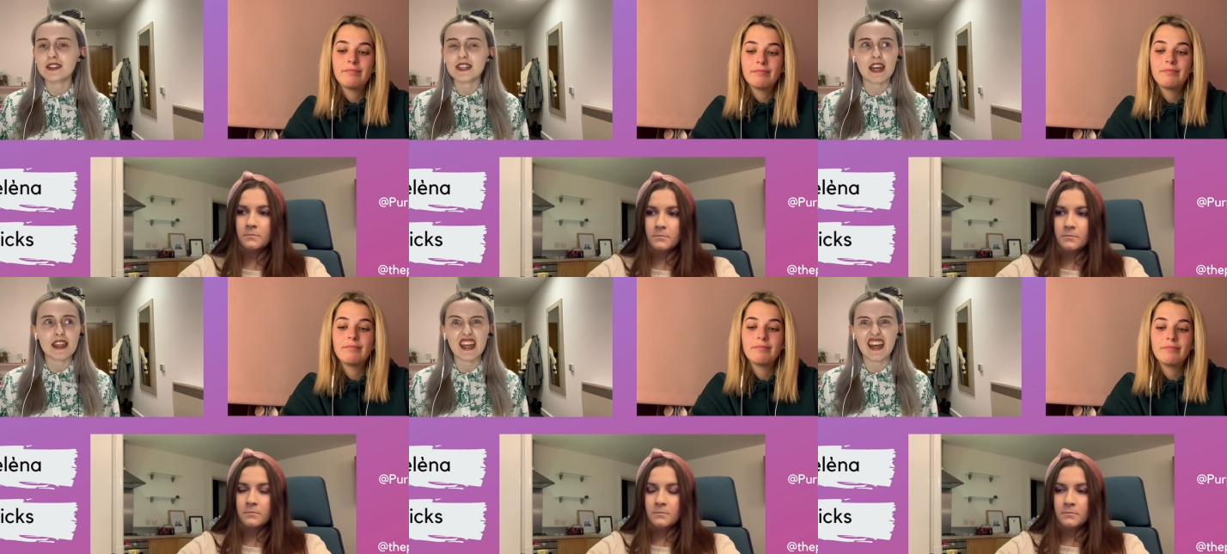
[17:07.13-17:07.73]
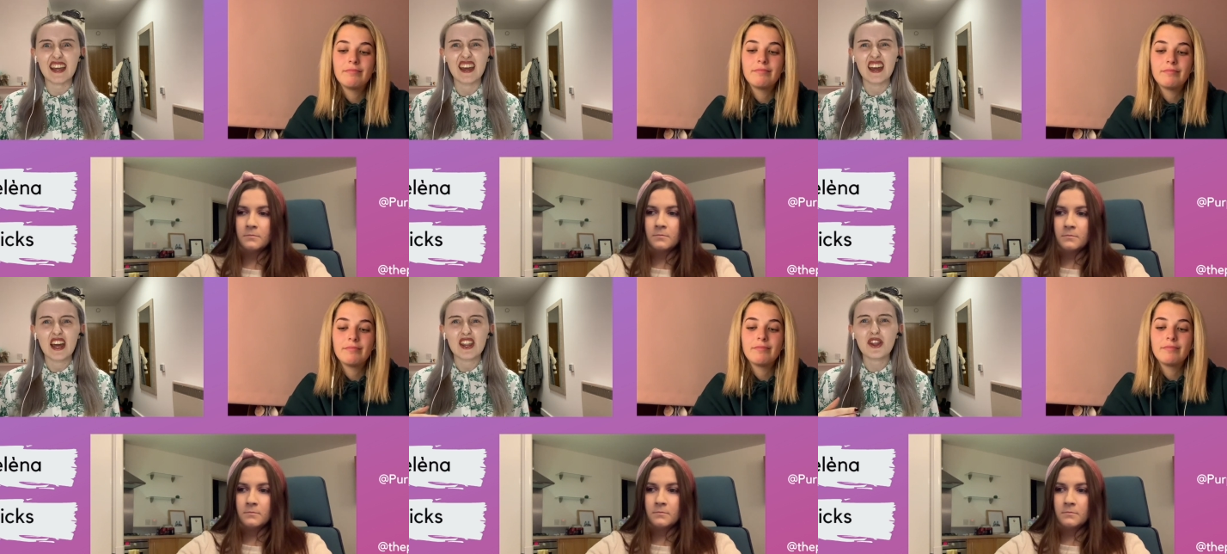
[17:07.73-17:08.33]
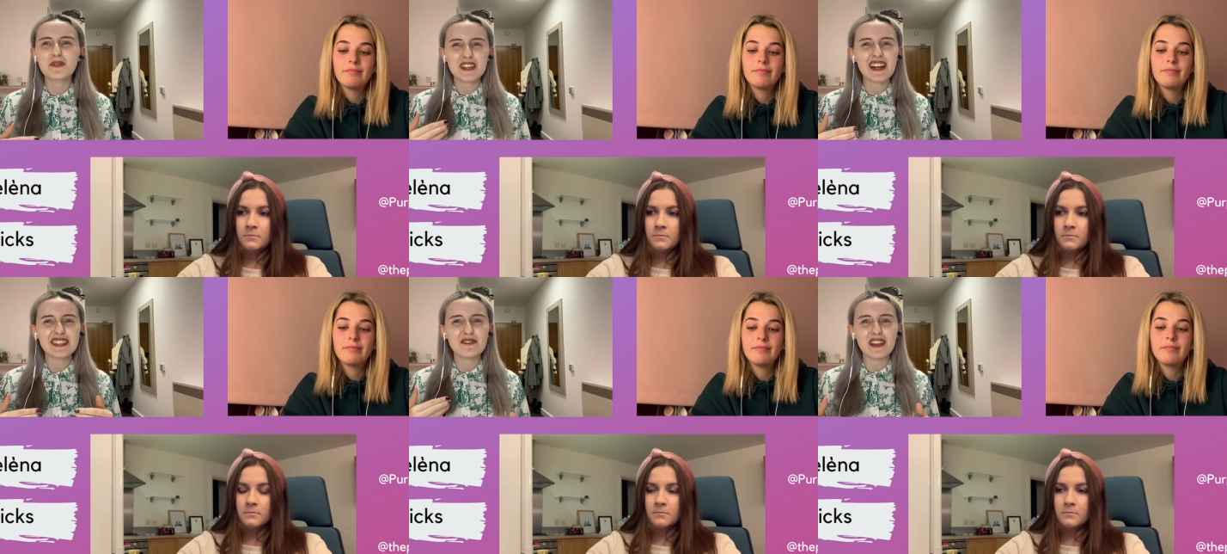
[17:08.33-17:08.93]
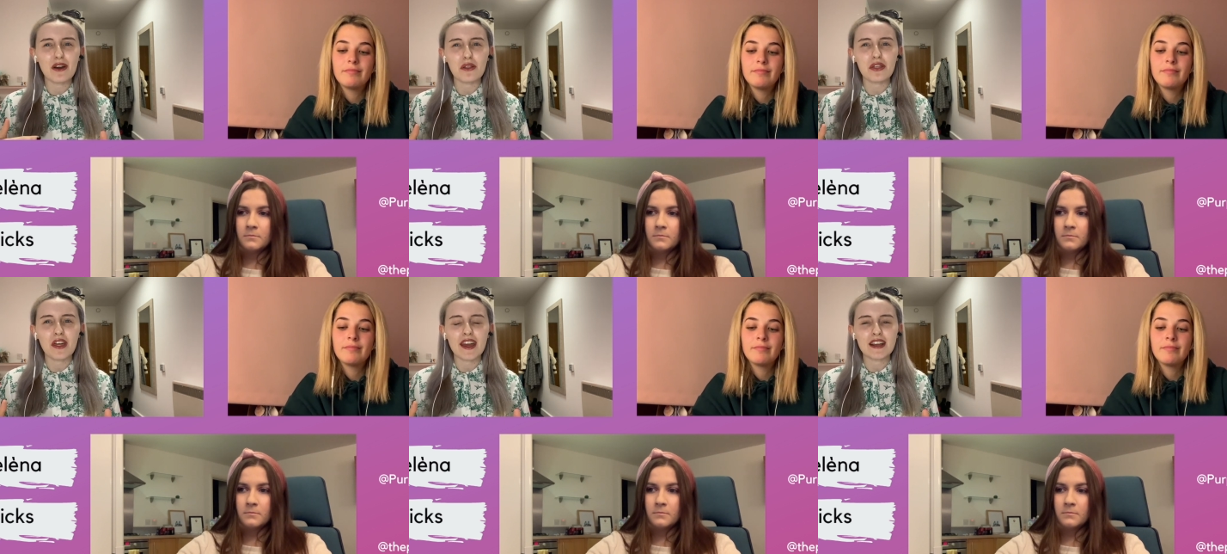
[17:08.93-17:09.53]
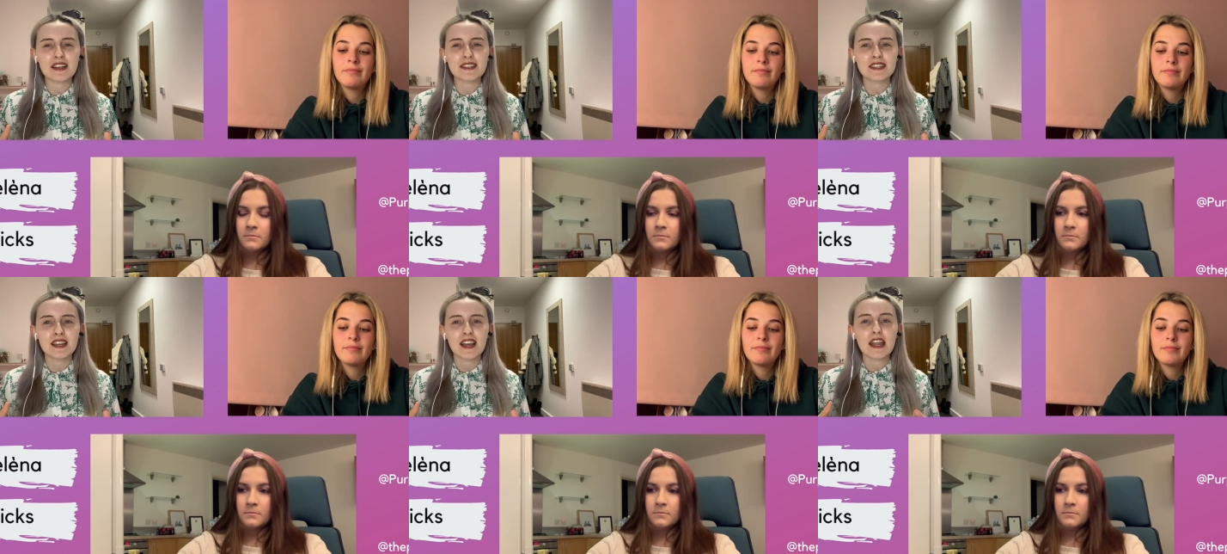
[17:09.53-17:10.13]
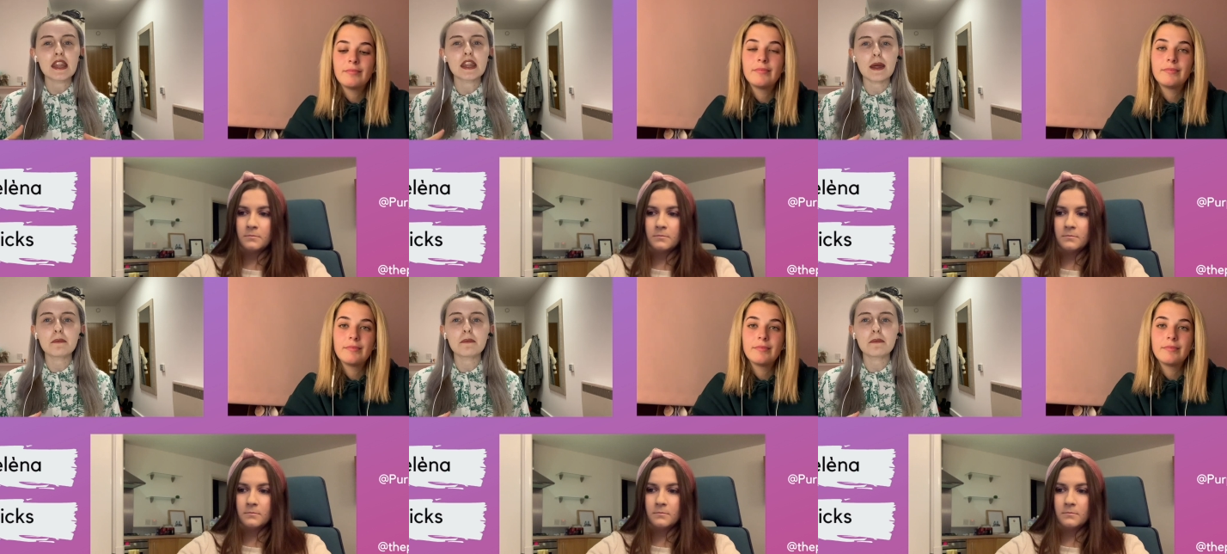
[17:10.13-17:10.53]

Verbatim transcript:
Speaker 1: And I think those kinds of little things, they